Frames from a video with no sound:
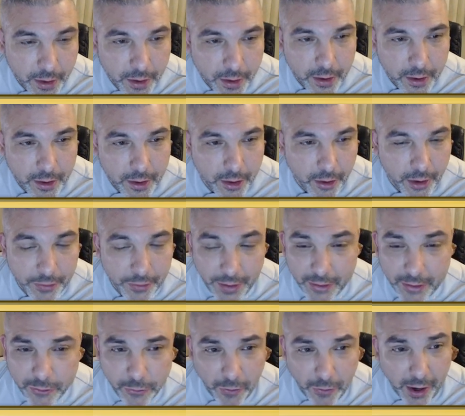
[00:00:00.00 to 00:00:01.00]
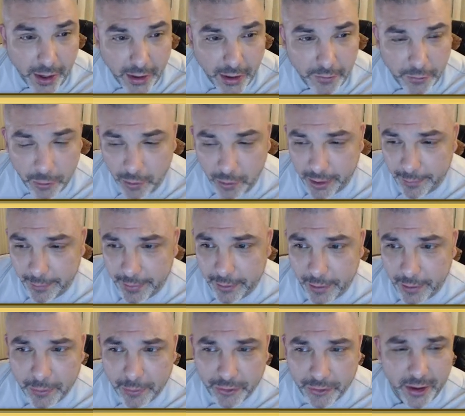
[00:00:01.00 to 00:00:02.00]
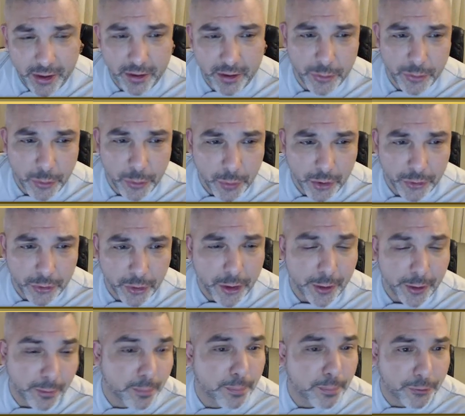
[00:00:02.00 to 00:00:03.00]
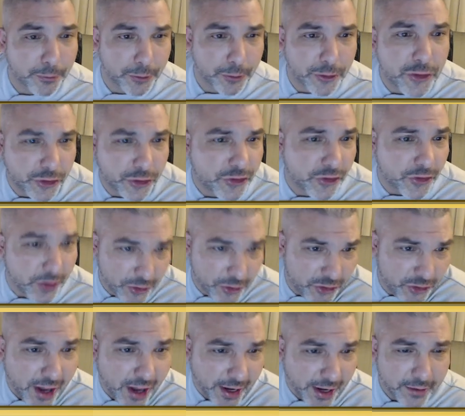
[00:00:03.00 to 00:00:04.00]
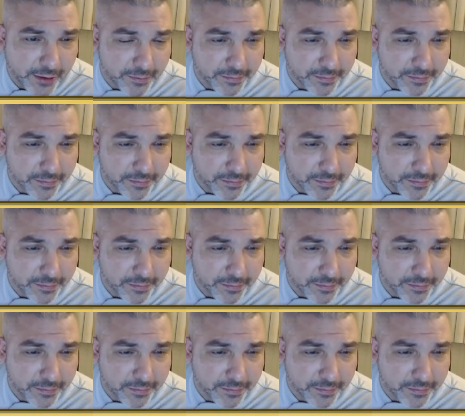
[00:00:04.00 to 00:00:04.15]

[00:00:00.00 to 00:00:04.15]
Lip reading: And that's fine. If you want to be a representative of New World Order, say it.